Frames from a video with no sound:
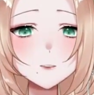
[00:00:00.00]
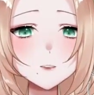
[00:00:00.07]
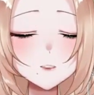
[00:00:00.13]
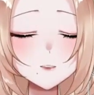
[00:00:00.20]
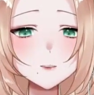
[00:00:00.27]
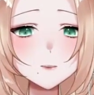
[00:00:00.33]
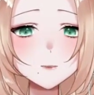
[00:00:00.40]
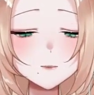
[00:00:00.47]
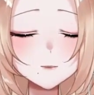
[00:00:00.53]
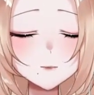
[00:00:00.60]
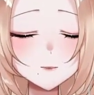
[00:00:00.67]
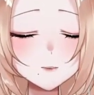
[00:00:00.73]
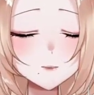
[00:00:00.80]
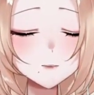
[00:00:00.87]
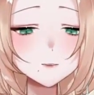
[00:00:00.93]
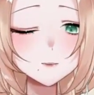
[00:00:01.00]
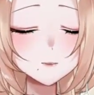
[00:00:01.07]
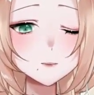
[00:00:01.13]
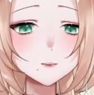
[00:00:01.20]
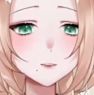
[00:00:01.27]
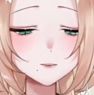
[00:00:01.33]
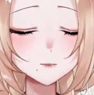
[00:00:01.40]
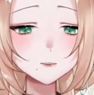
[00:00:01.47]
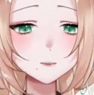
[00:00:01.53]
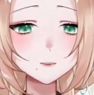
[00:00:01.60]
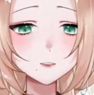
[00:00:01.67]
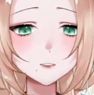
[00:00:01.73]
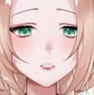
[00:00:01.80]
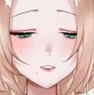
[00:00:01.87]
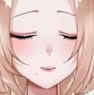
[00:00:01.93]
They're all like maybe
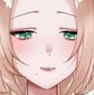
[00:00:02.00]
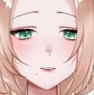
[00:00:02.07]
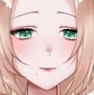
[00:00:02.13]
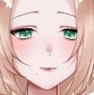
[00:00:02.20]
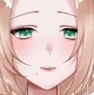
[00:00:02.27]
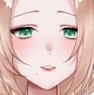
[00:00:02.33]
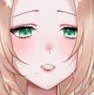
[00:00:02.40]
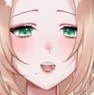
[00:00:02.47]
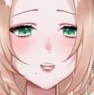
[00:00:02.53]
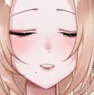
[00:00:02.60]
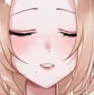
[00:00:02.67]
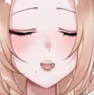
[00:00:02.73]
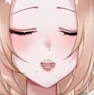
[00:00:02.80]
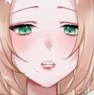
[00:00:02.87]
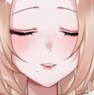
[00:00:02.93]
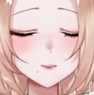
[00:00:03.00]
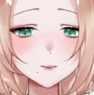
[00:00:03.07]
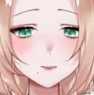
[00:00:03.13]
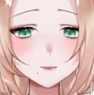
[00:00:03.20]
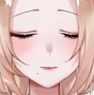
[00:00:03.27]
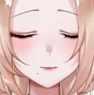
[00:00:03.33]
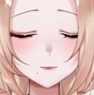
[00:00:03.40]
like at least for cat height.